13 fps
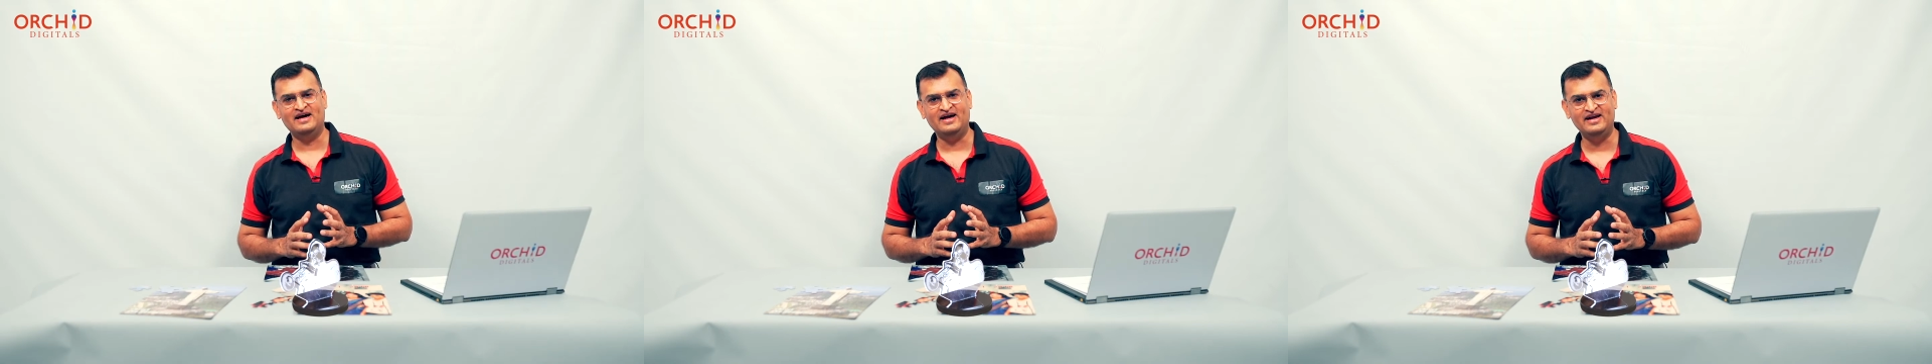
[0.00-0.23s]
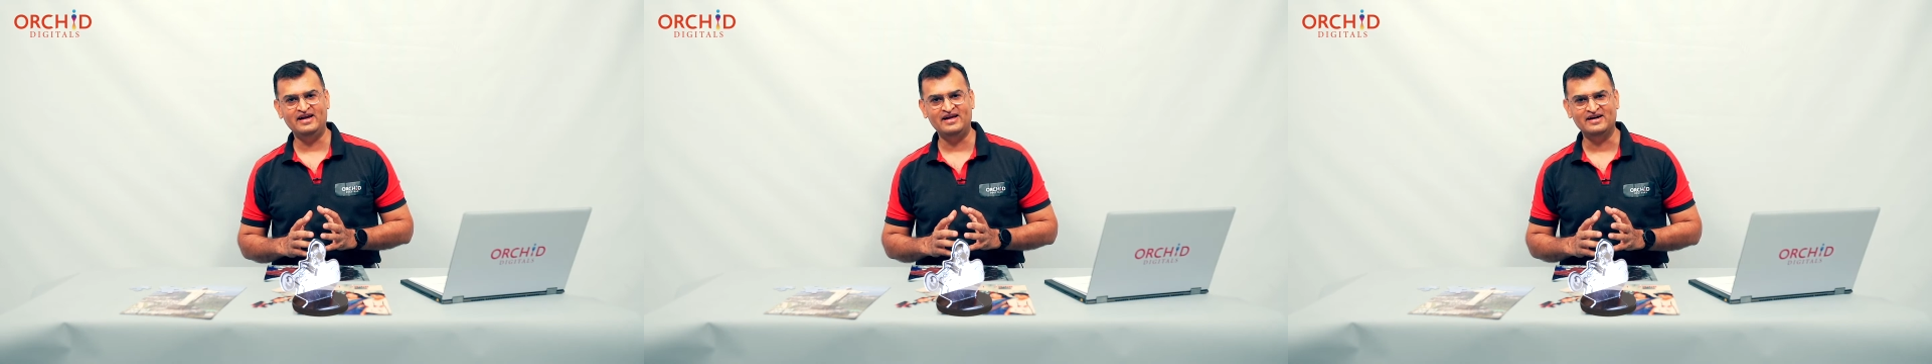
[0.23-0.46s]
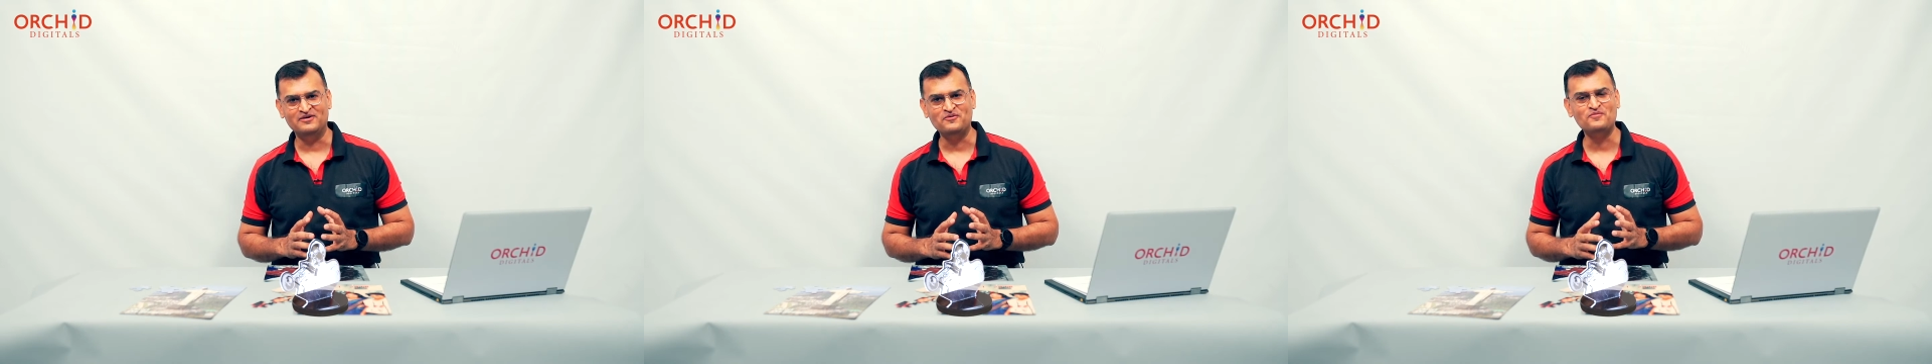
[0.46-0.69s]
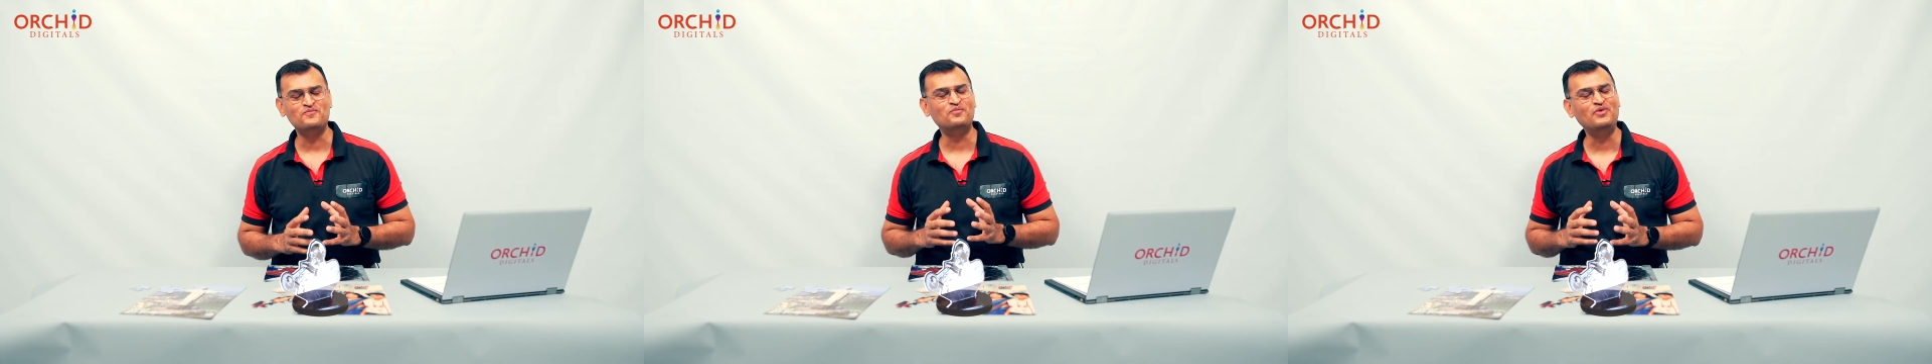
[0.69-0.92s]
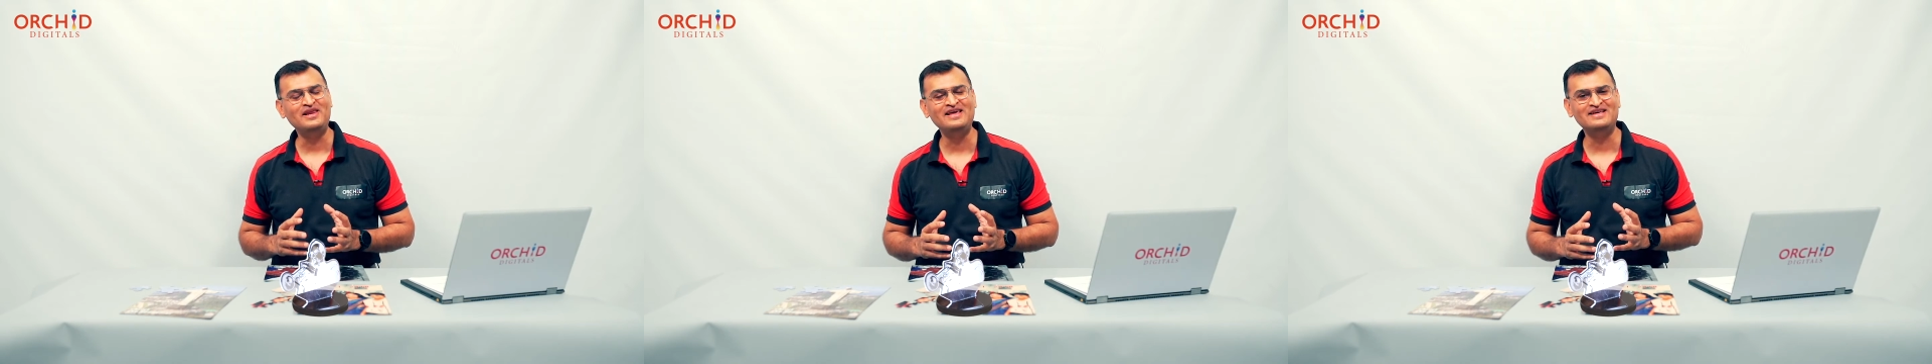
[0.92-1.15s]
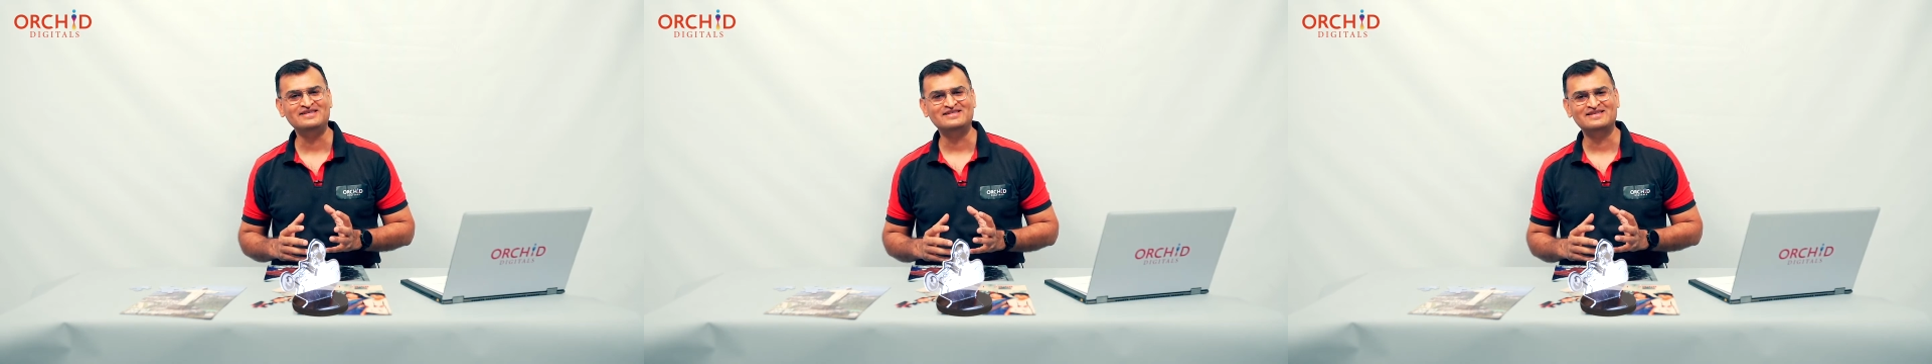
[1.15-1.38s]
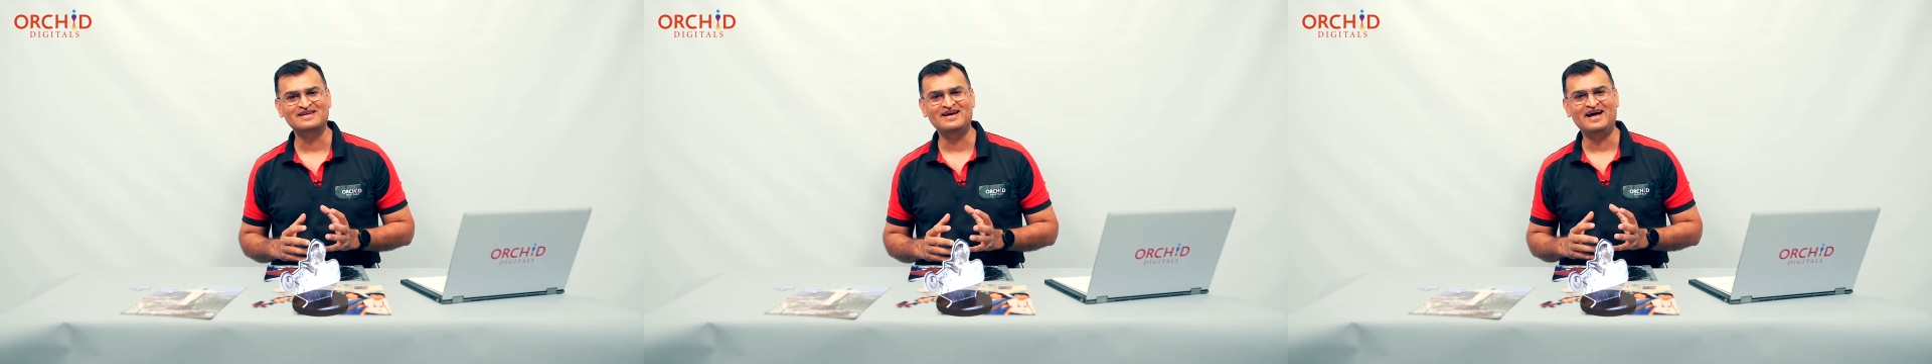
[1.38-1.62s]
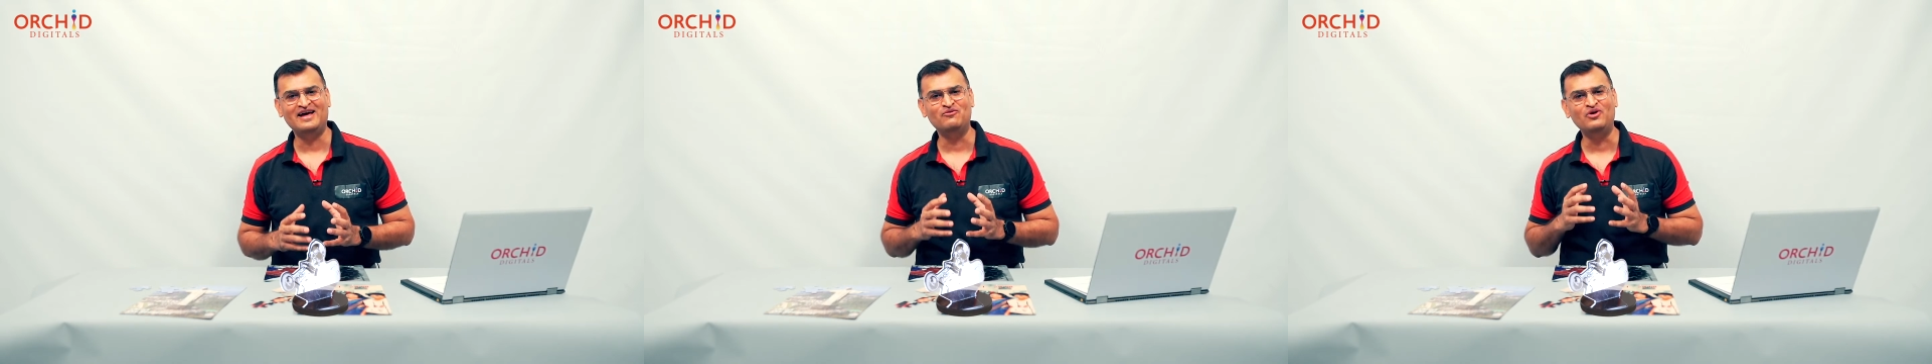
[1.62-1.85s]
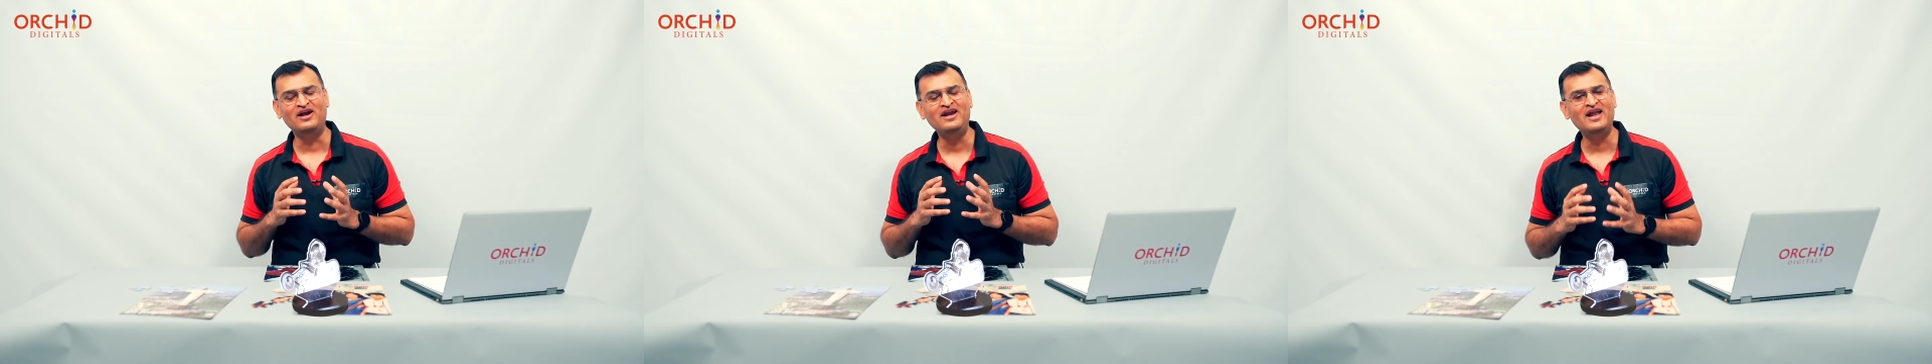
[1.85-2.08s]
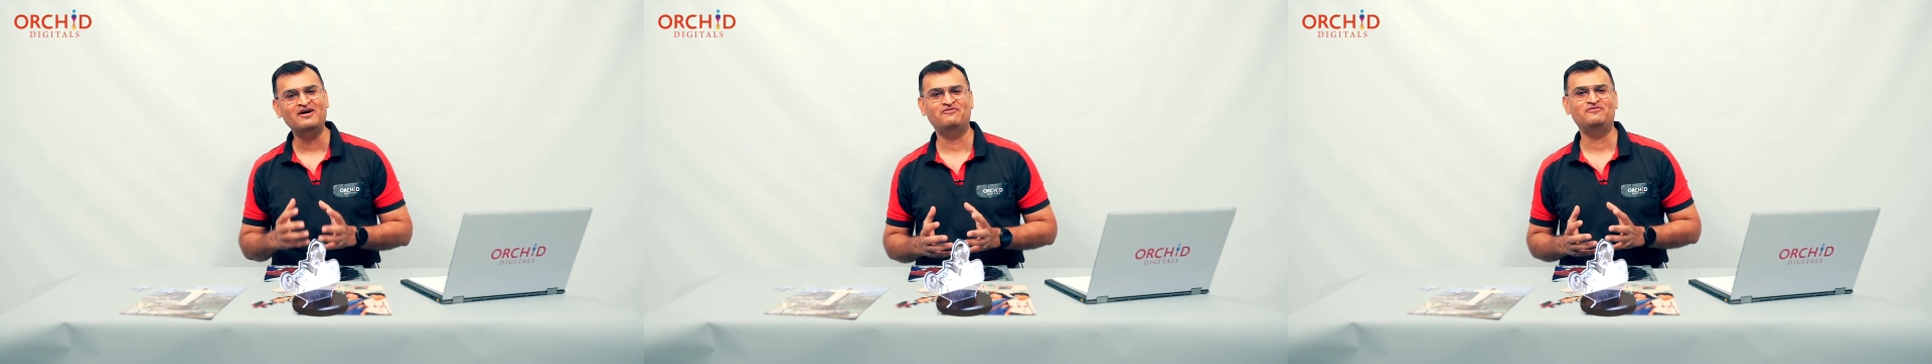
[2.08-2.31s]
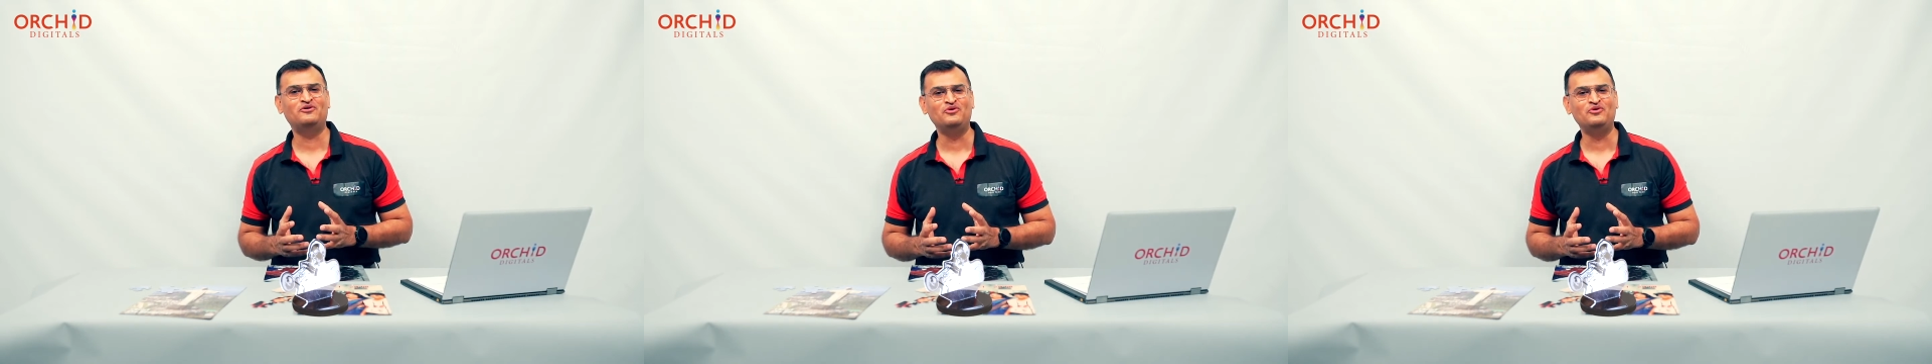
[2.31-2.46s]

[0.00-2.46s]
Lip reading: idea, please, I would love